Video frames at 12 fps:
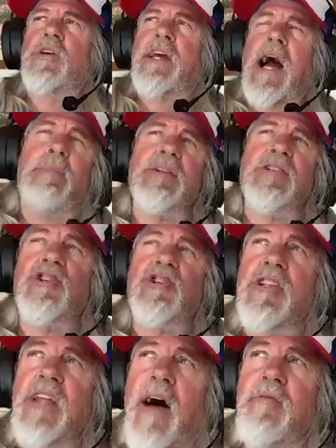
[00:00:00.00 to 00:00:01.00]
the
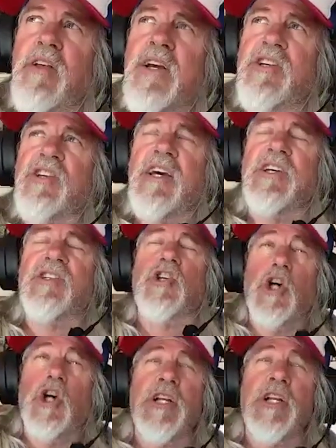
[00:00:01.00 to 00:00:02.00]
competition level is
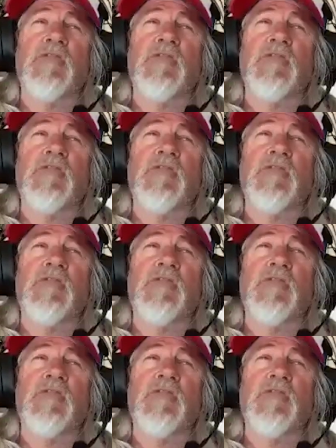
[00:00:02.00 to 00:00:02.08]
good.